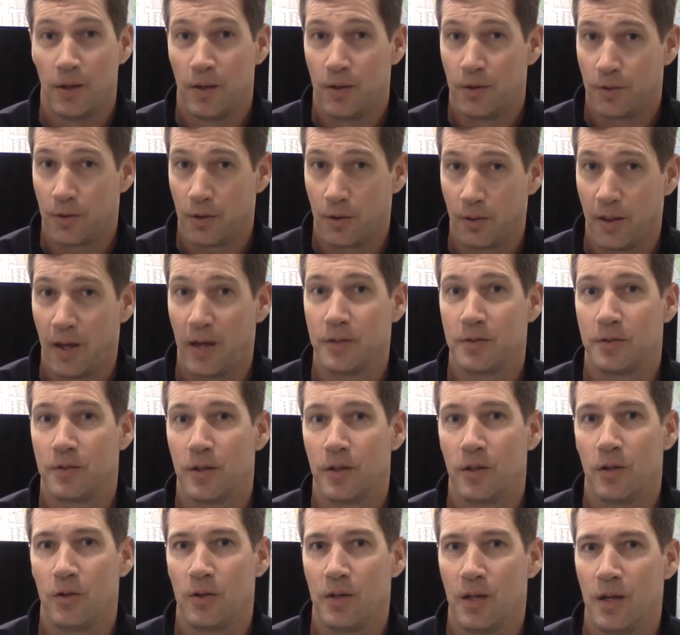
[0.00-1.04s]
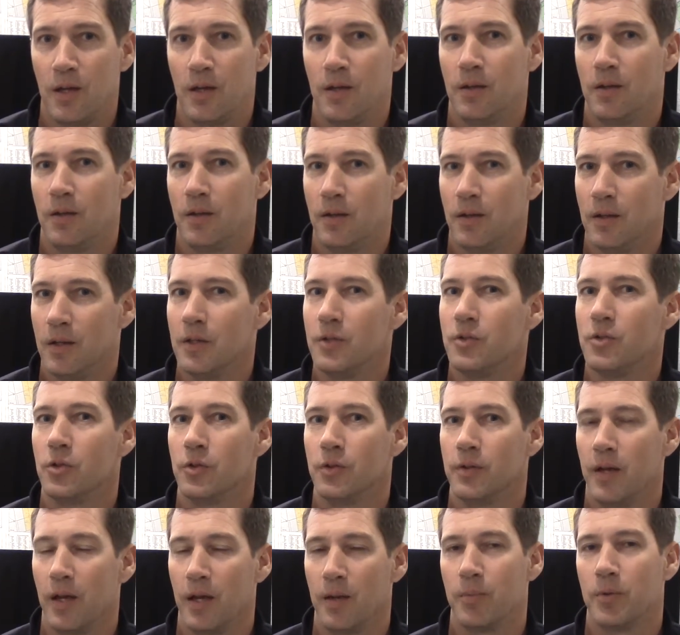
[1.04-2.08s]
the last thing you need is your
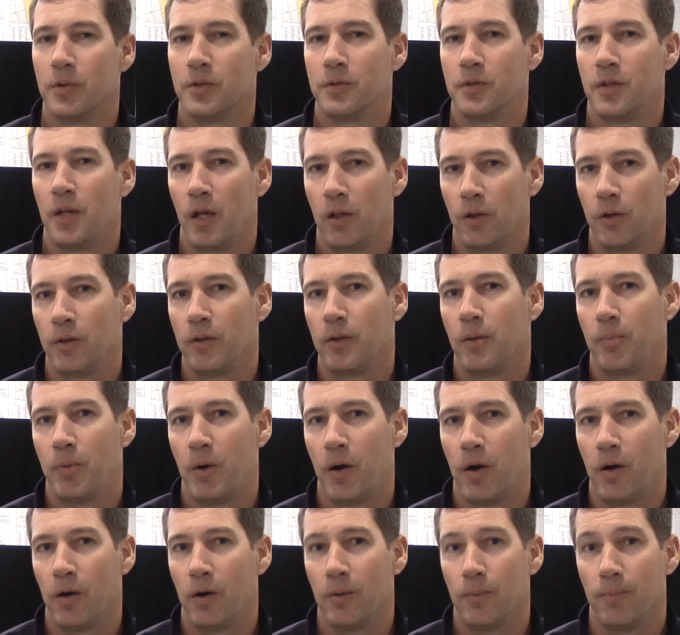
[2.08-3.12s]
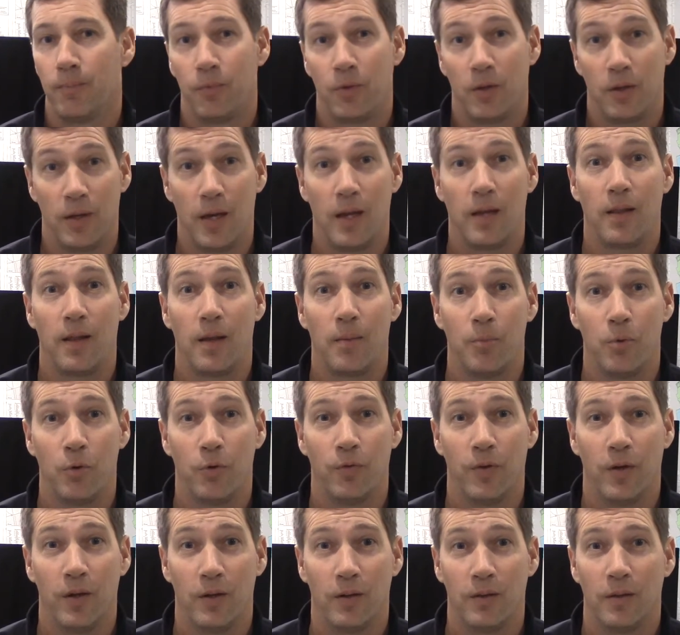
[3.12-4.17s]
neighbors telling the buyer the day they
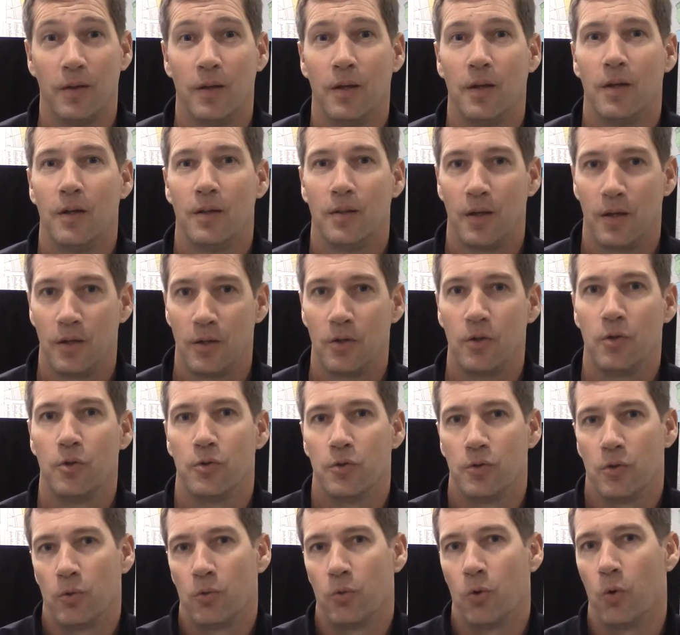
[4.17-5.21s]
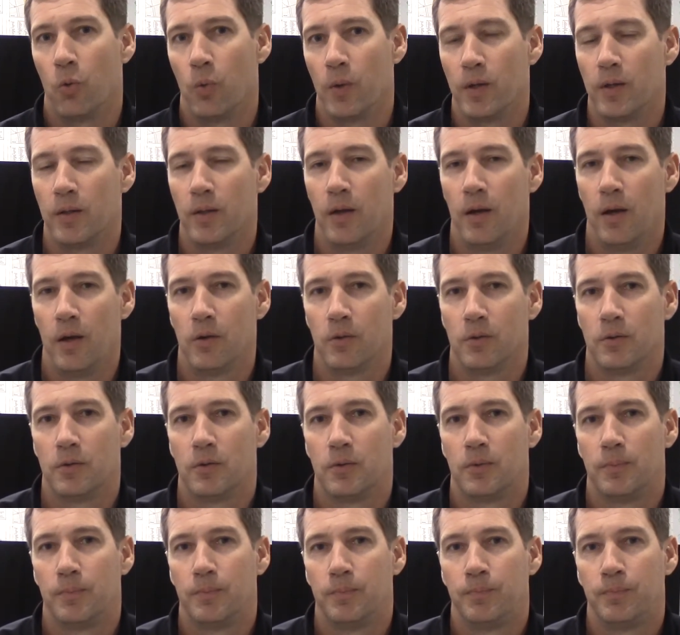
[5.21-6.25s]
move in that you used to grow weed in the
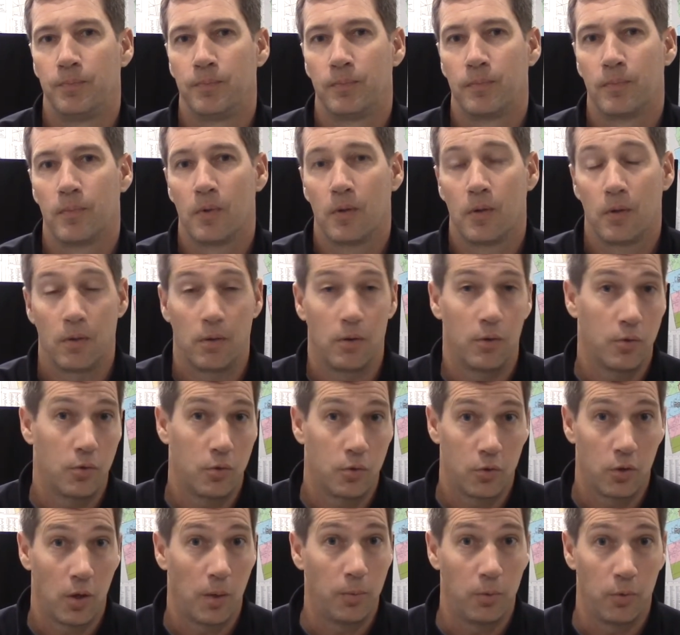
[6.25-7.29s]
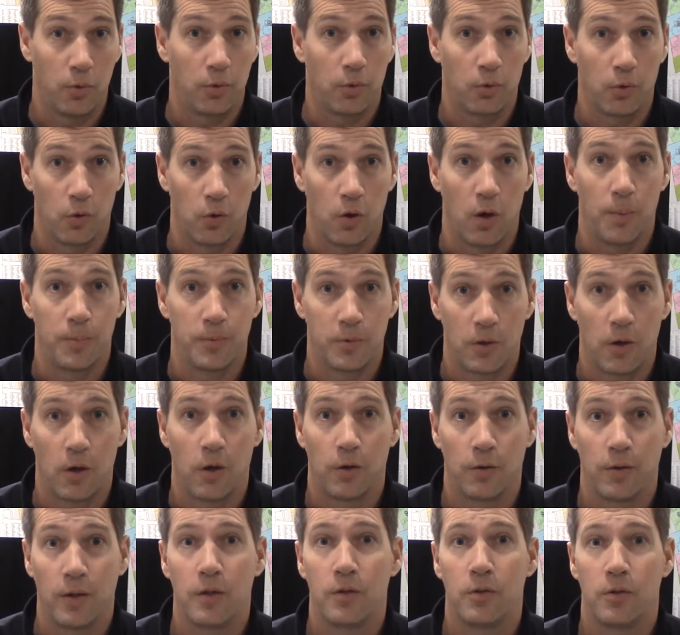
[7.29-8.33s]
house. The trouble with grow-ups
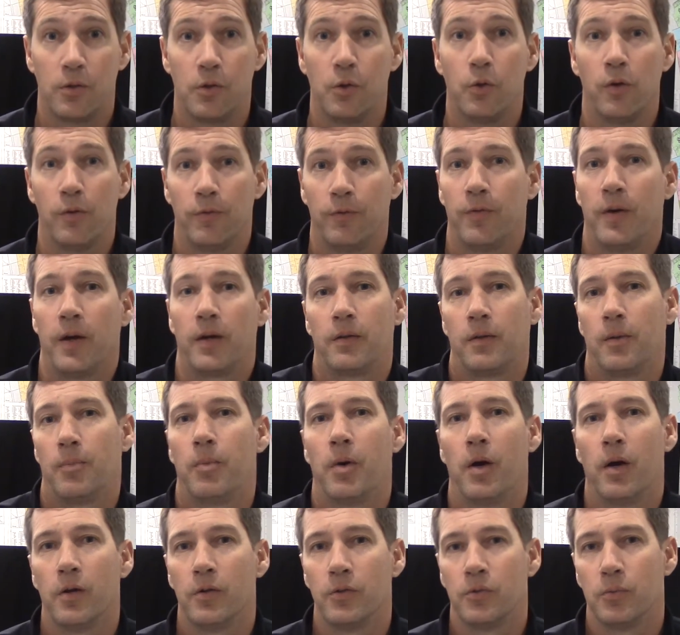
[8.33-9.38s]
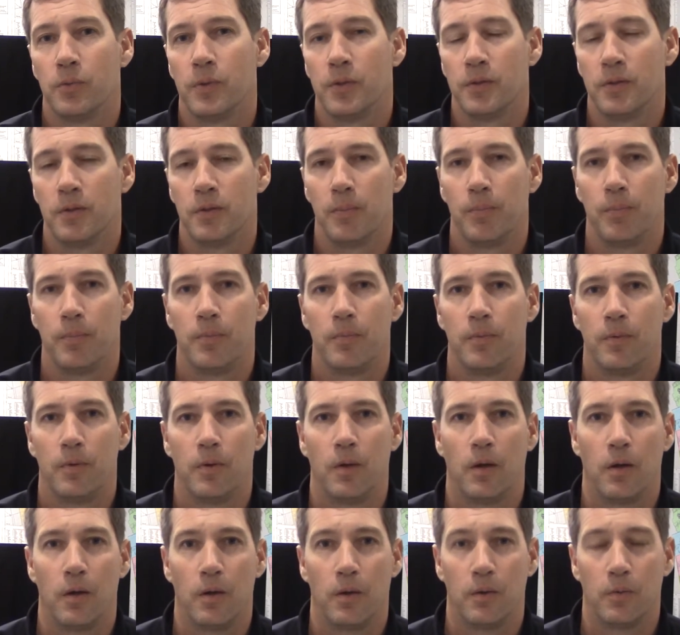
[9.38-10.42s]
are they do affect the buyer's reason
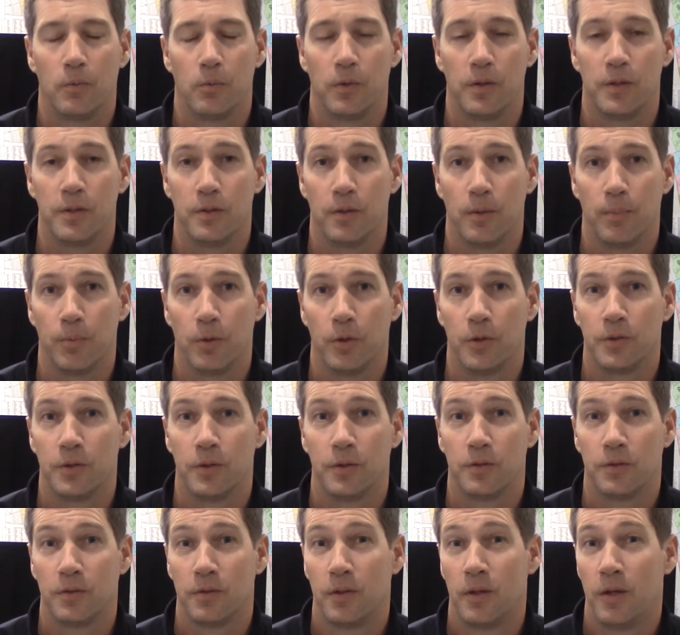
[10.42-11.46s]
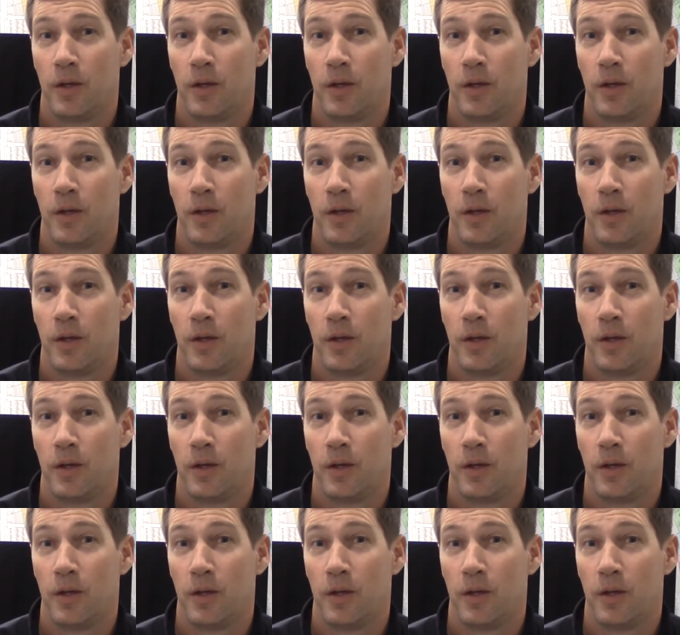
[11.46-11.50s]
to purchase.